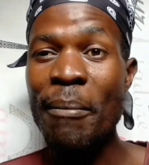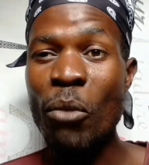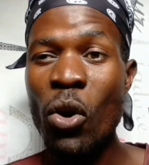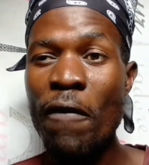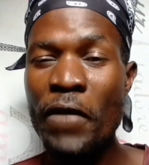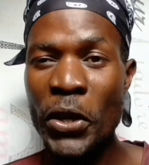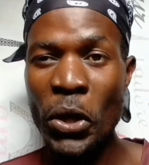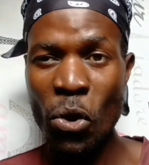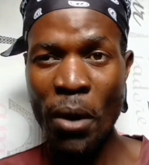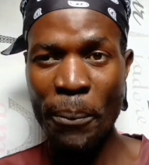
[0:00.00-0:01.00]
The more
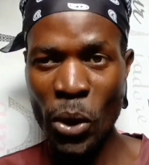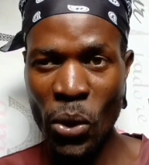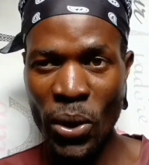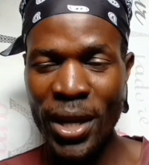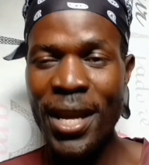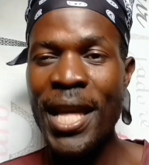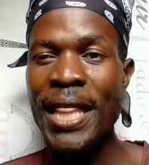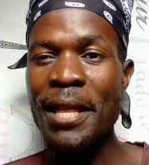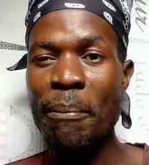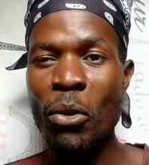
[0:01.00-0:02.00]
video you upload,
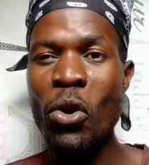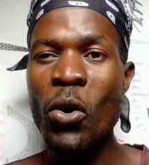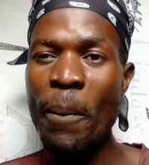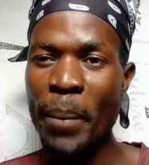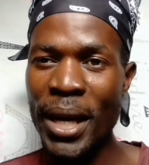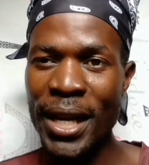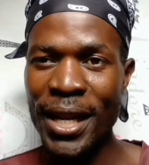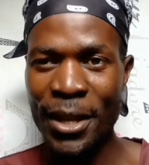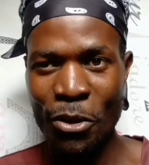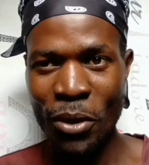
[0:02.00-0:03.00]
the more
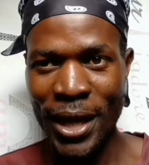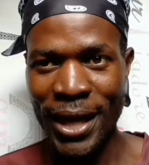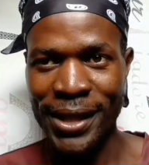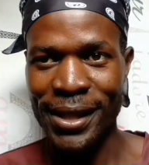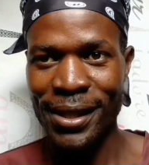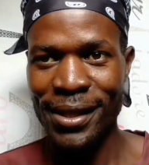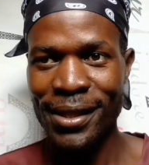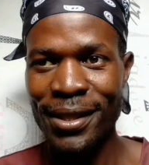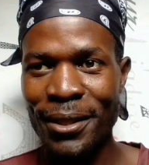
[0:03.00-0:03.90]
money you get.